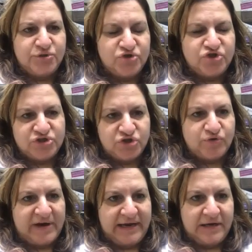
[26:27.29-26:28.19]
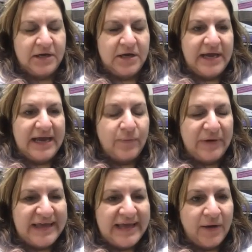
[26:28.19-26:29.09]
It's just the drain. And
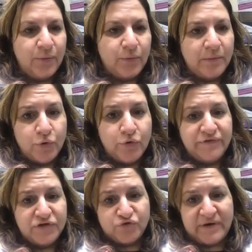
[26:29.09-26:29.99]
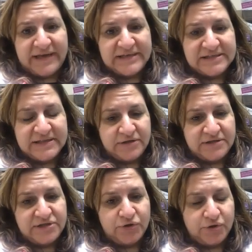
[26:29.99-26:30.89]
we can't remove the drains
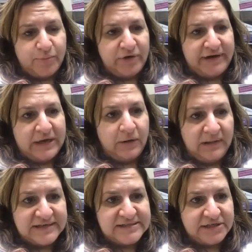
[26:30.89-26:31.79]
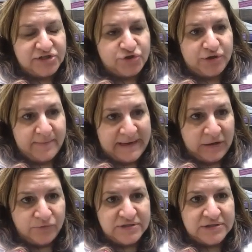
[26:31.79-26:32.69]
until they're putting out less than a certain
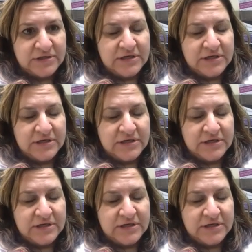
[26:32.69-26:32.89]
amount.